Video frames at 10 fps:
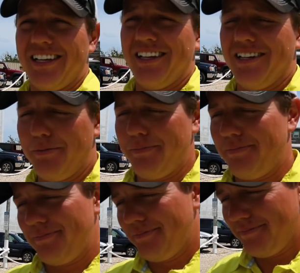
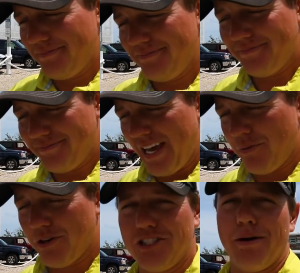Um,
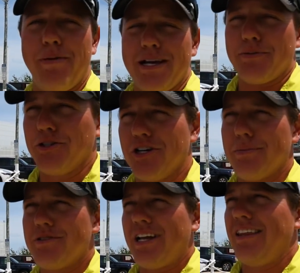and we're gonna stop at Bass Pro
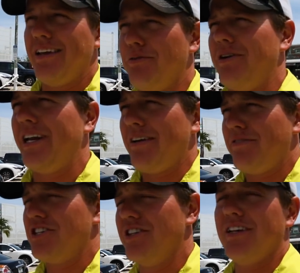Shops, and I think we're gonna get
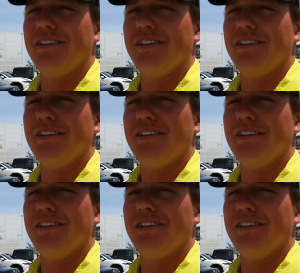fishing